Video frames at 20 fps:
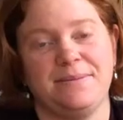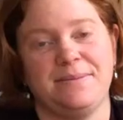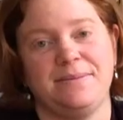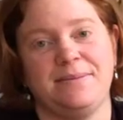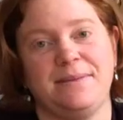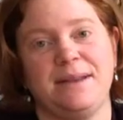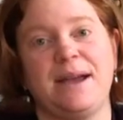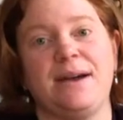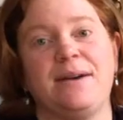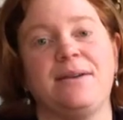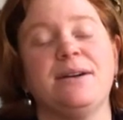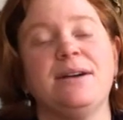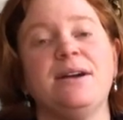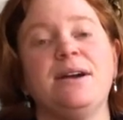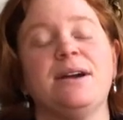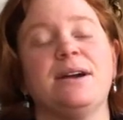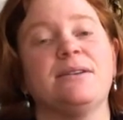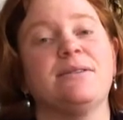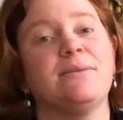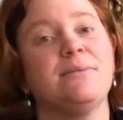Now,
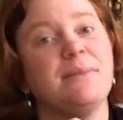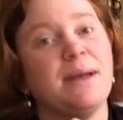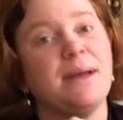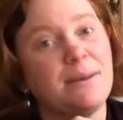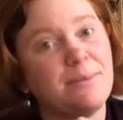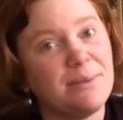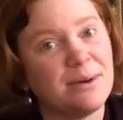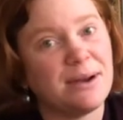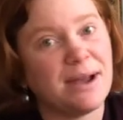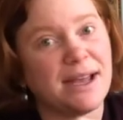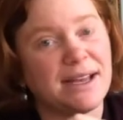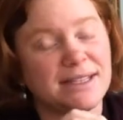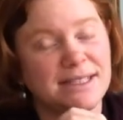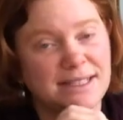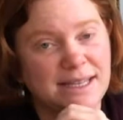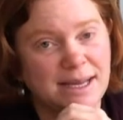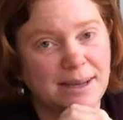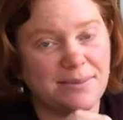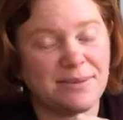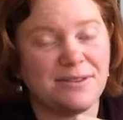remember our
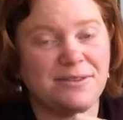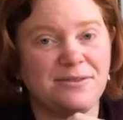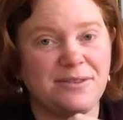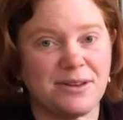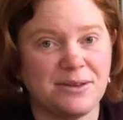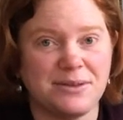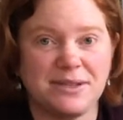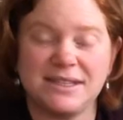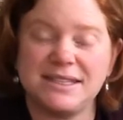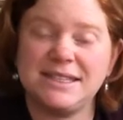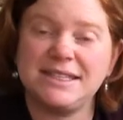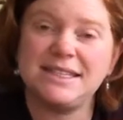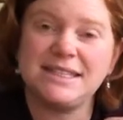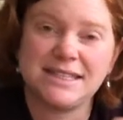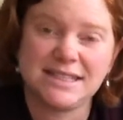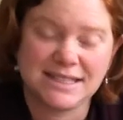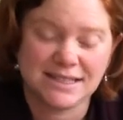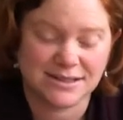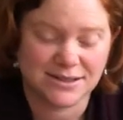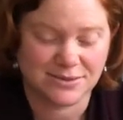depth of field is
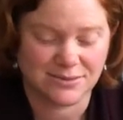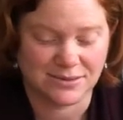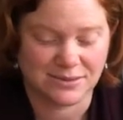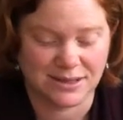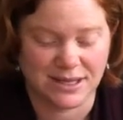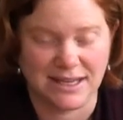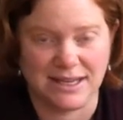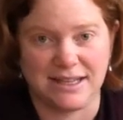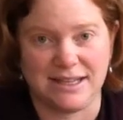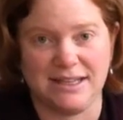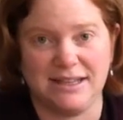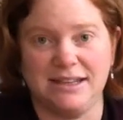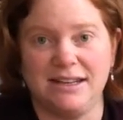distance related.